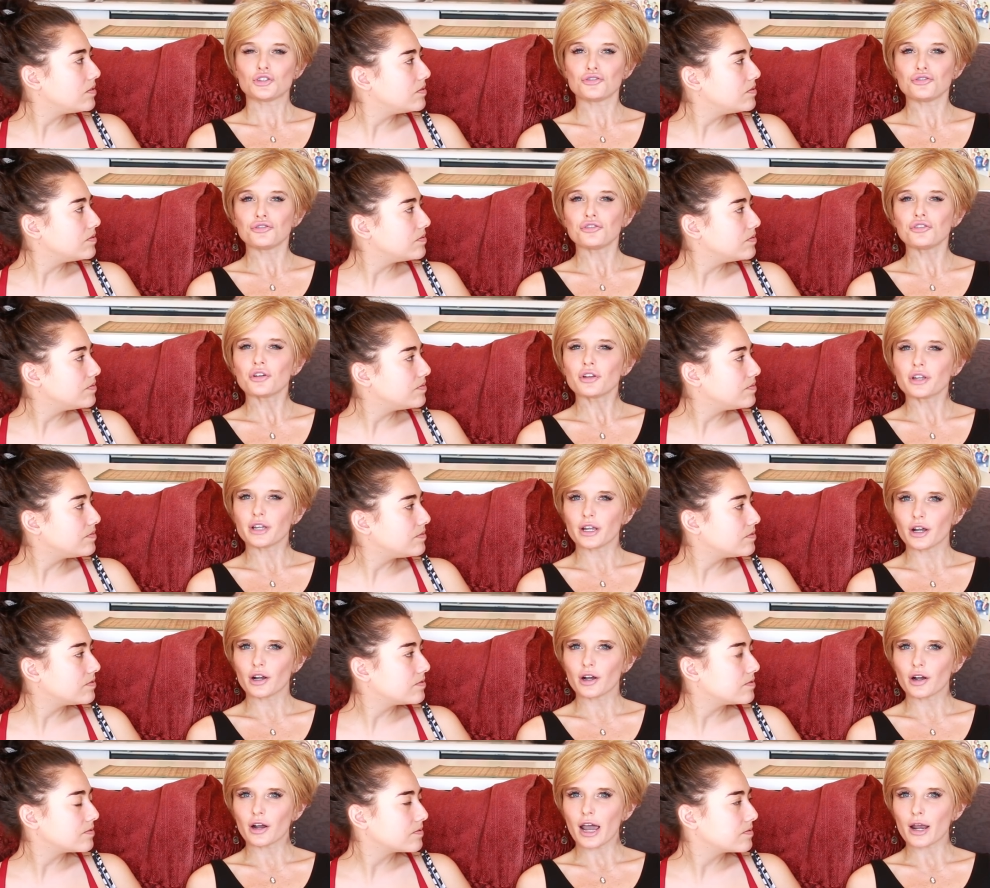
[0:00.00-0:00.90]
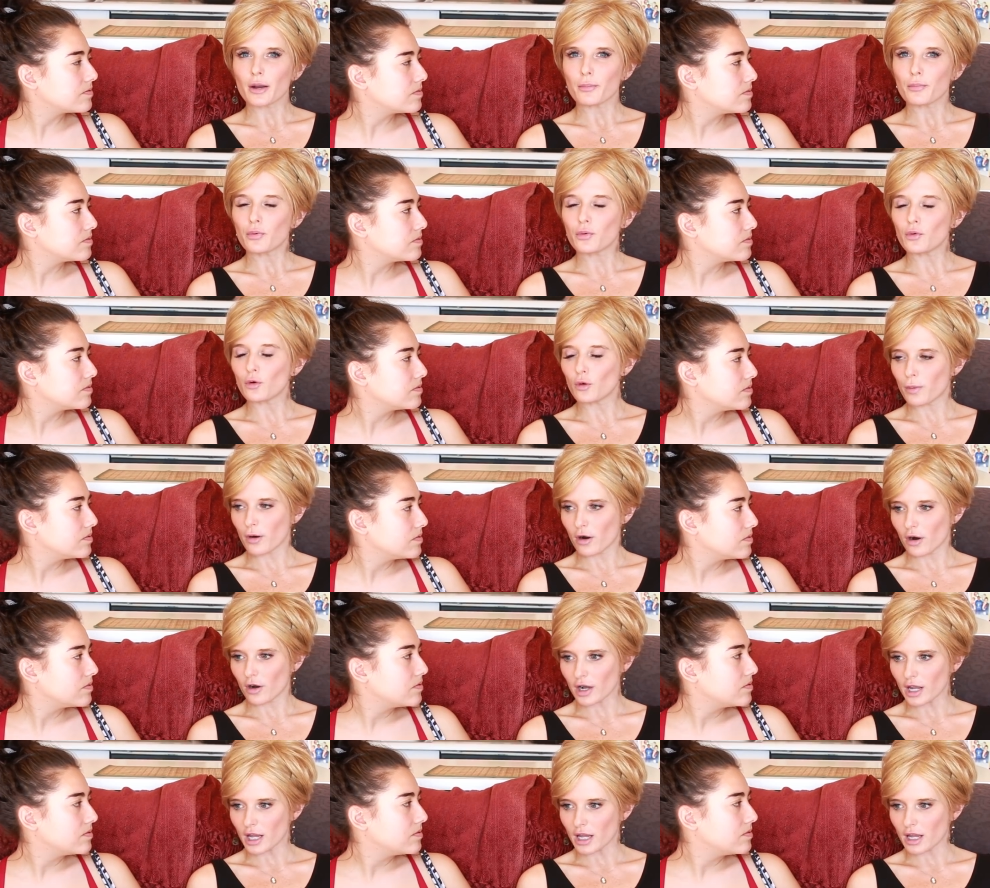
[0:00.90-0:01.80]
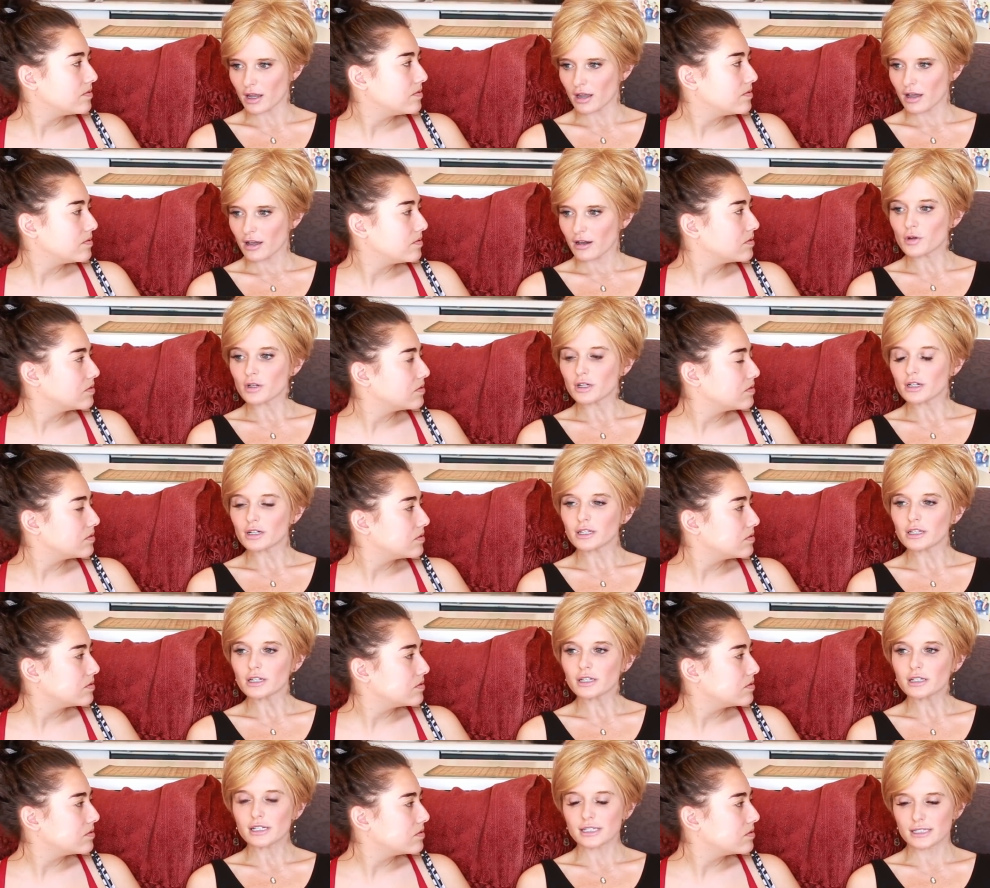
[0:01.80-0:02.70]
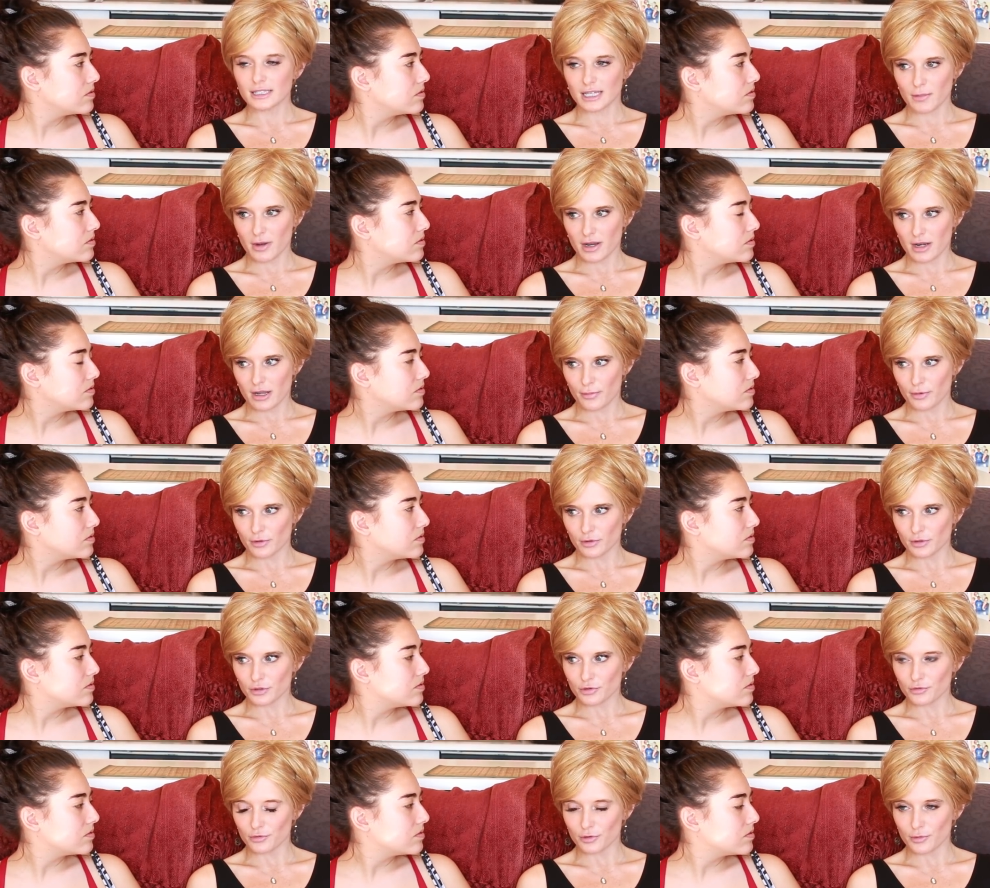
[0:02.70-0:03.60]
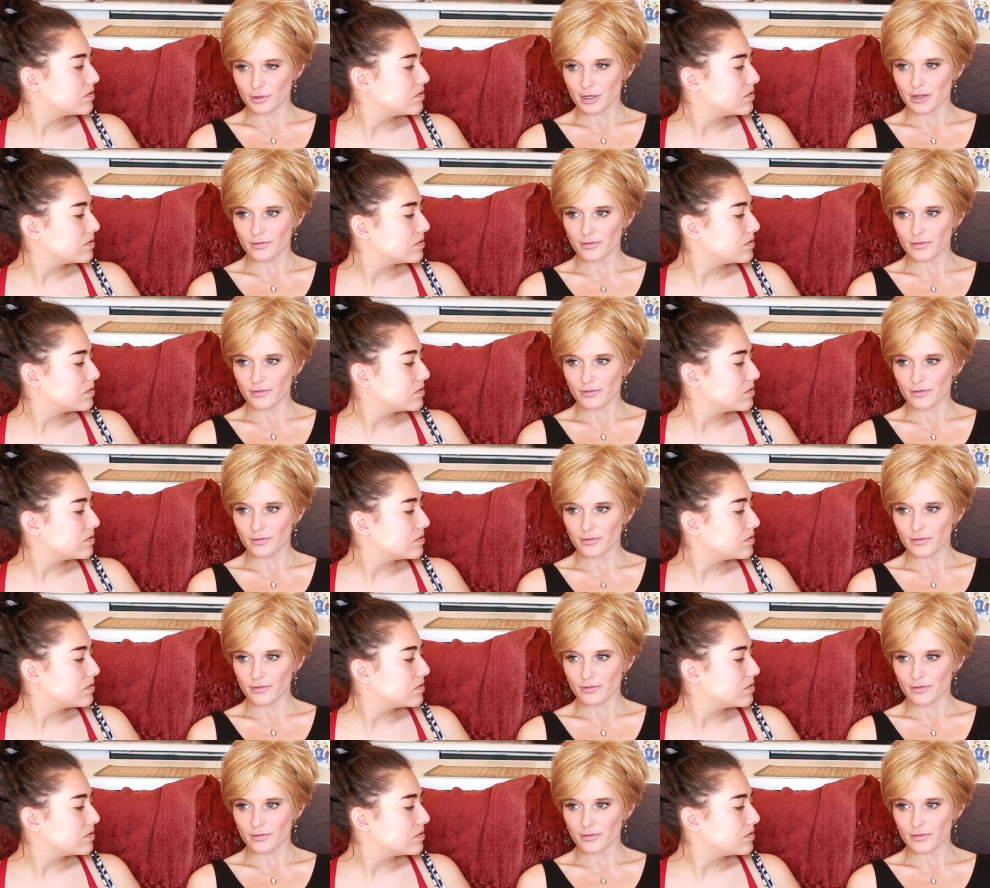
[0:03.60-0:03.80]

Speaker 1: junior year at a pool party, you could clearly see my nipples through